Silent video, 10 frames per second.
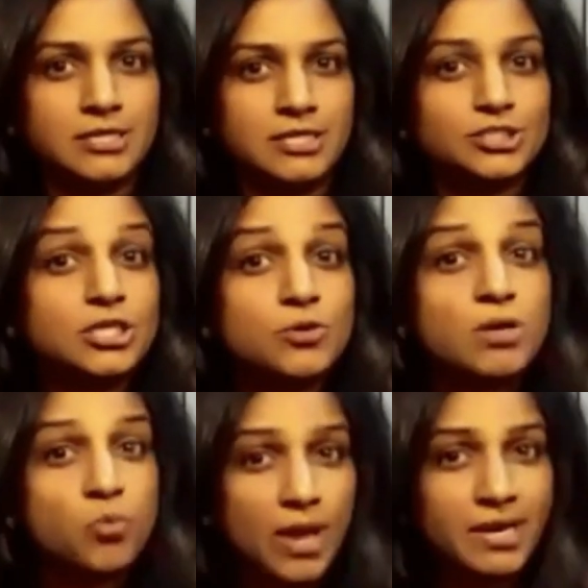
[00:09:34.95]
So you
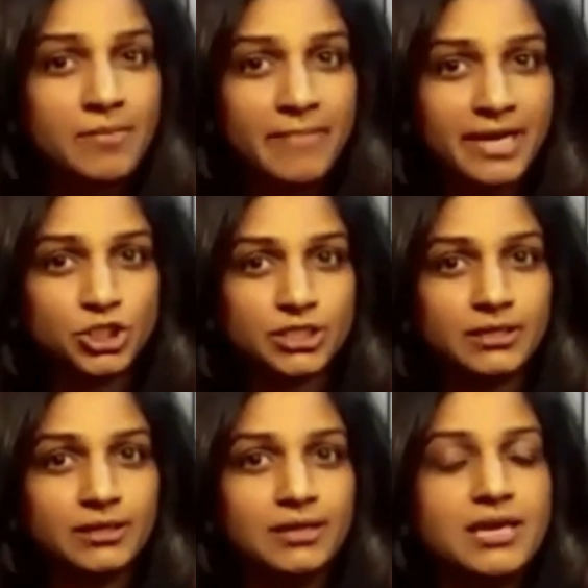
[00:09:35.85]
can well
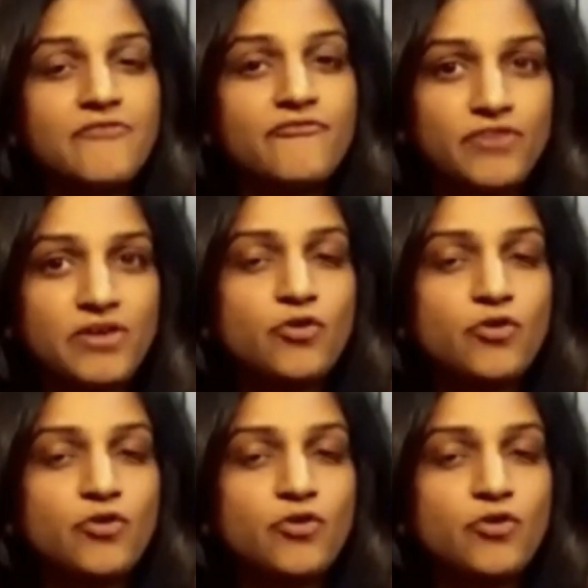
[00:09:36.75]
imagine, if we've